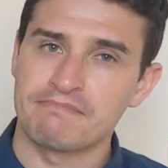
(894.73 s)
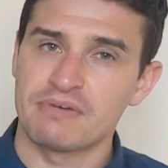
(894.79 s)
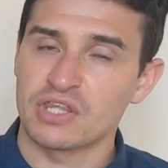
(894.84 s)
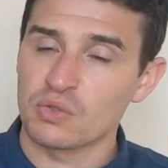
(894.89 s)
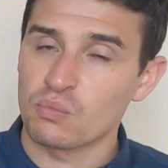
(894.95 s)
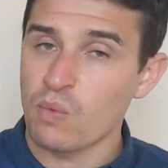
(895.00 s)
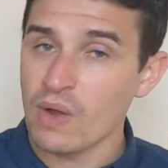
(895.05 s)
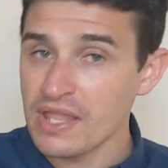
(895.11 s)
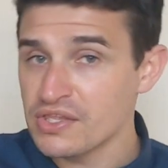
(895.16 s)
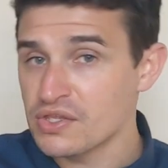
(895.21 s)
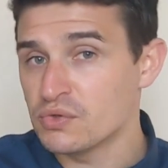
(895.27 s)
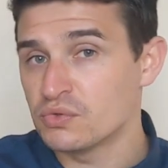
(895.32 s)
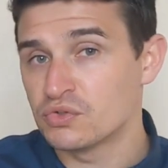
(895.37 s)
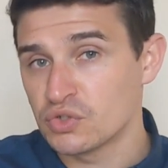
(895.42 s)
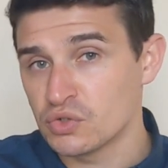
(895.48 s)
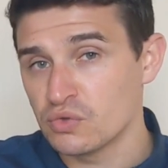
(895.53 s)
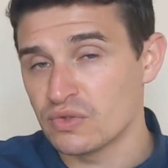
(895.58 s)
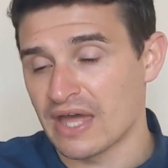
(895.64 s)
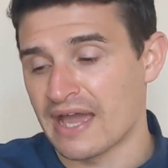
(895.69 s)
But the way you
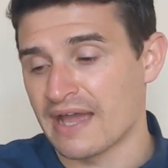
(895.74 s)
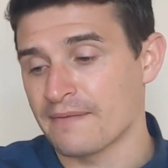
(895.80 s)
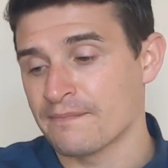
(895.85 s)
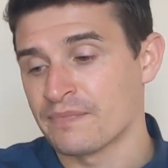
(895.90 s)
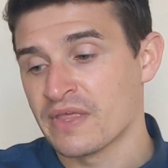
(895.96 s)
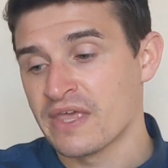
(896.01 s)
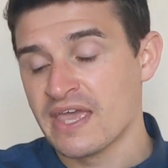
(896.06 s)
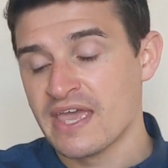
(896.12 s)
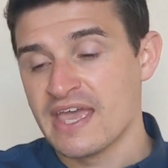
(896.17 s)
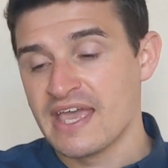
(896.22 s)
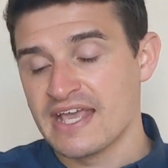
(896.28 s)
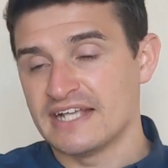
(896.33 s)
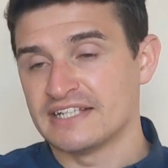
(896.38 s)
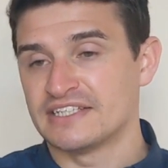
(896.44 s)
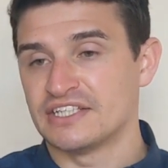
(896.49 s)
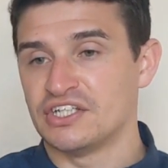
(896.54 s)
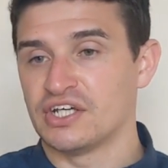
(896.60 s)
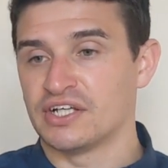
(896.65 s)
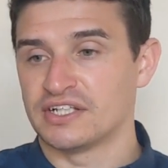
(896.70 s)
do that
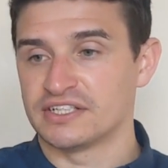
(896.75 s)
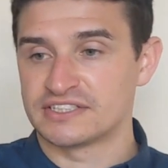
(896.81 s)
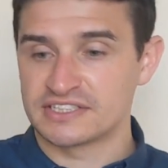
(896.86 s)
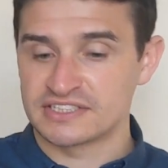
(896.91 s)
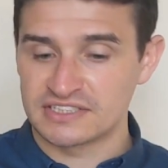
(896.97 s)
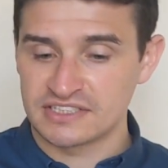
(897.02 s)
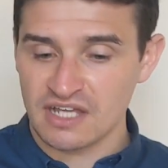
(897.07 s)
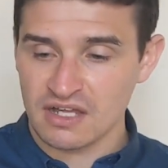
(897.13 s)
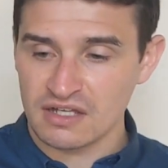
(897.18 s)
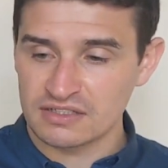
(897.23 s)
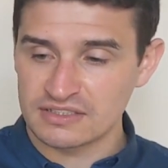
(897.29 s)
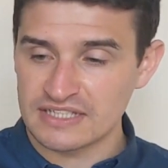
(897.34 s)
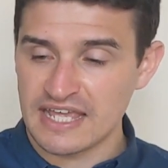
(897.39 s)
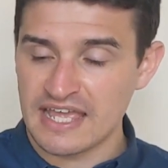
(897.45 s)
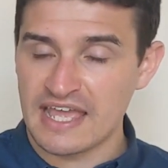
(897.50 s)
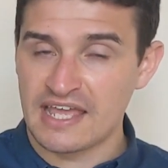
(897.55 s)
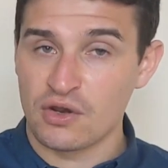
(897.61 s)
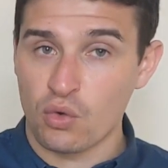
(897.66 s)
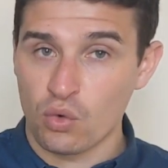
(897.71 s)
is that you're going to start
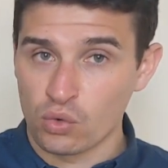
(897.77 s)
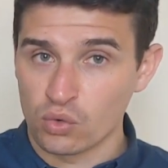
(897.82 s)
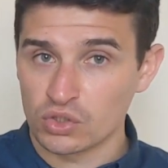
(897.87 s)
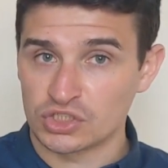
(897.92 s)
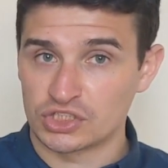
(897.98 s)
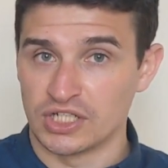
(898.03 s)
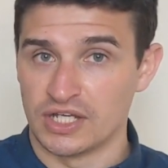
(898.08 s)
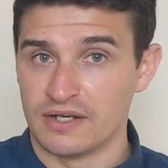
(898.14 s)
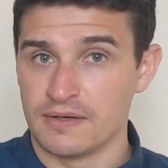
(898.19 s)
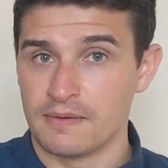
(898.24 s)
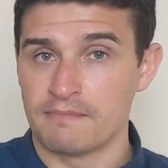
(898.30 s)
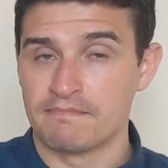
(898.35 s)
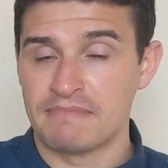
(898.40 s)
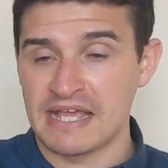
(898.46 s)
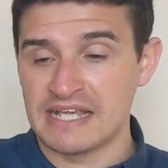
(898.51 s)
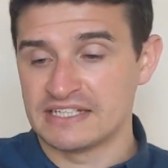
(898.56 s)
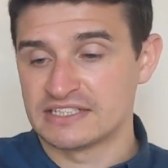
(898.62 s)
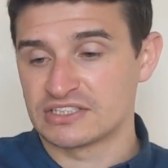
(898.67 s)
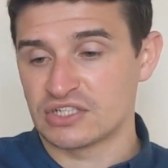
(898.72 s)
an auction
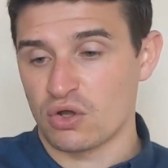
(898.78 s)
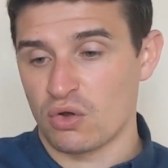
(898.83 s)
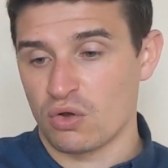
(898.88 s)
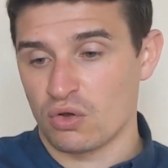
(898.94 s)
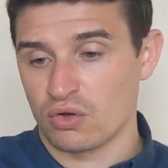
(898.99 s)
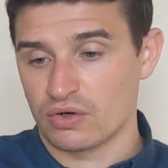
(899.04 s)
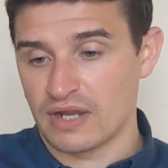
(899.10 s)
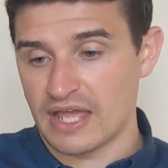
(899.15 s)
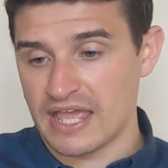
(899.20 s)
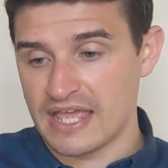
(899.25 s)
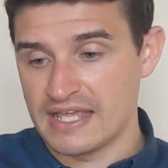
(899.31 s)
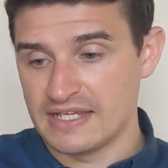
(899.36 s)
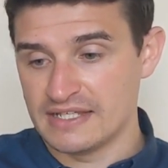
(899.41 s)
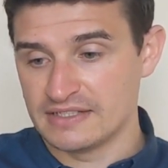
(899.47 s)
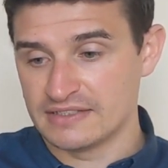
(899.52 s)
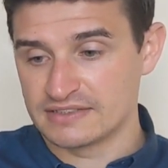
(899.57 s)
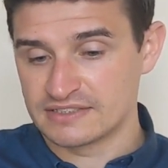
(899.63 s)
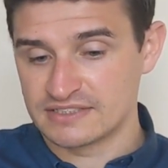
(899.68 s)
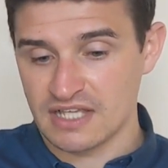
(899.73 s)
based on
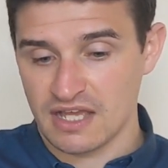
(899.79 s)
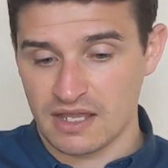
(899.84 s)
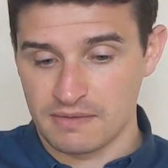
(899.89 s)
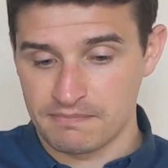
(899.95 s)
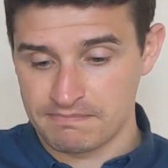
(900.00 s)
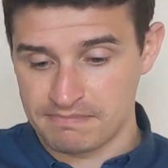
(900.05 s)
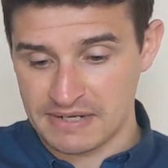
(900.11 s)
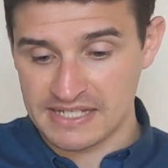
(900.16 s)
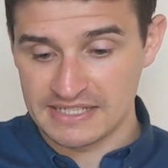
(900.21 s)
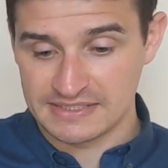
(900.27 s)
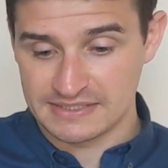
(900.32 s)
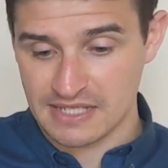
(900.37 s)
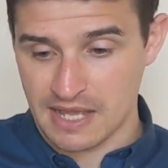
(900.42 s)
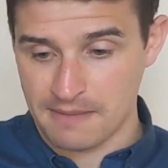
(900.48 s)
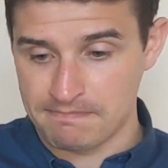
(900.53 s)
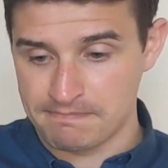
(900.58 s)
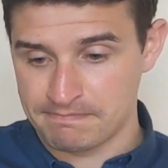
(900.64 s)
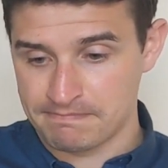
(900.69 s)
a certain place,